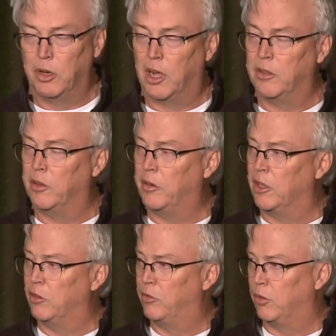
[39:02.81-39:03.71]
on
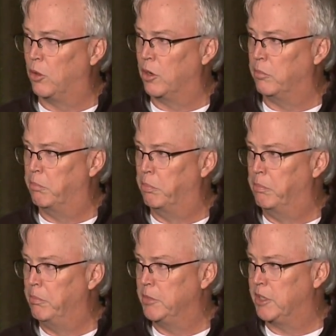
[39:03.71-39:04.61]
the floor and
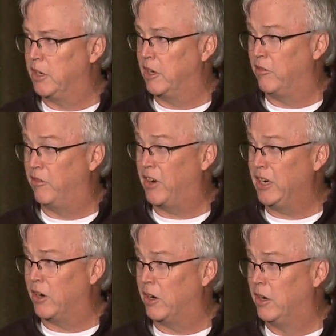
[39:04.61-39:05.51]
set it on
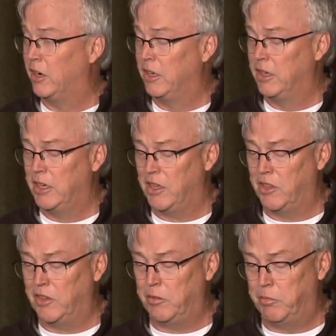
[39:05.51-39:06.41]
fire. And
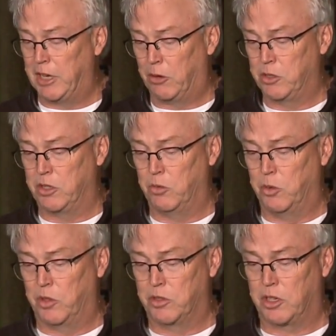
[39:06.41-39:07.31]
then they douse it
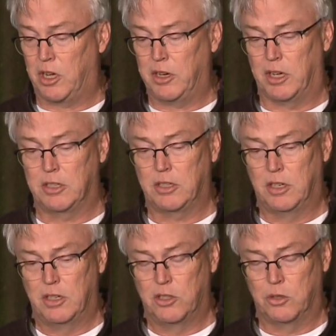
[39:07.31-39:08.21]
with sawdust
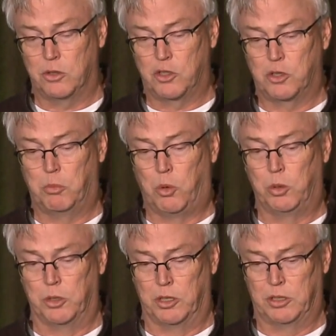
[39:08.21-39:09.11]
so it
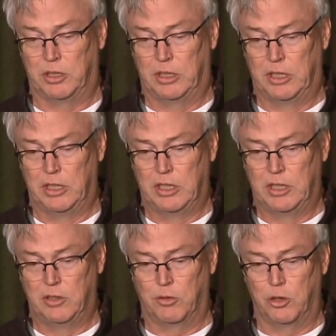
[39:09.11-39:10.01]
smolders
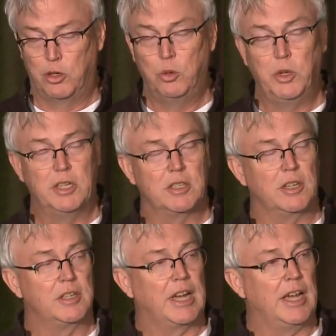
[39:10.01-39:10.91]
for 2 weeks at
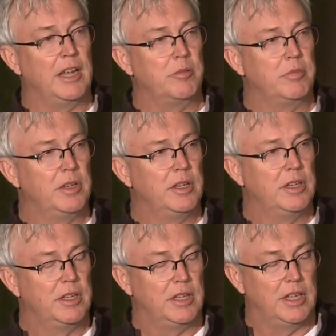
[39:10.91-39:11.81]
a time.
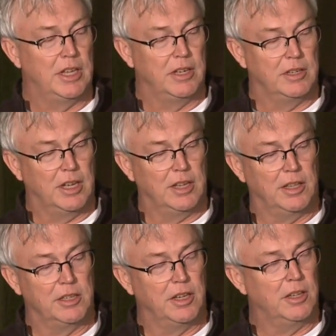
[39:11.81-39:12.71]
And a guy
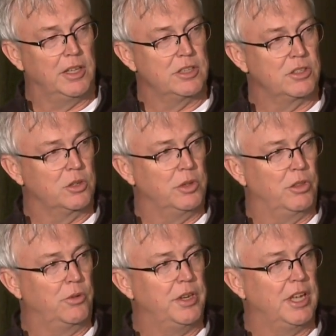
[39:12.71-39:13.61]
like Dale has to go in
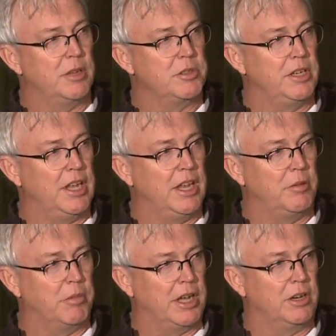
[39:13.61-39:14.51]
3 times a day
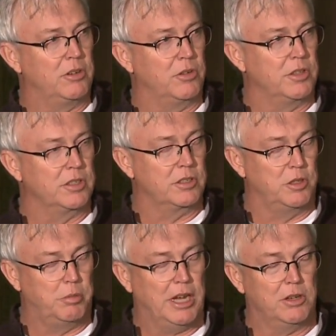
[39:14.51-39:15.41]
and monitor this
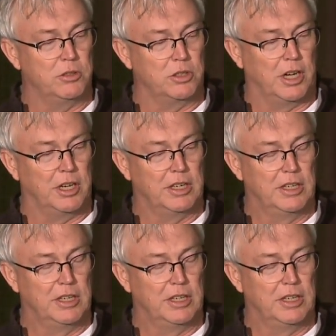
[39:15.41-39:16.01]
tobacco drying.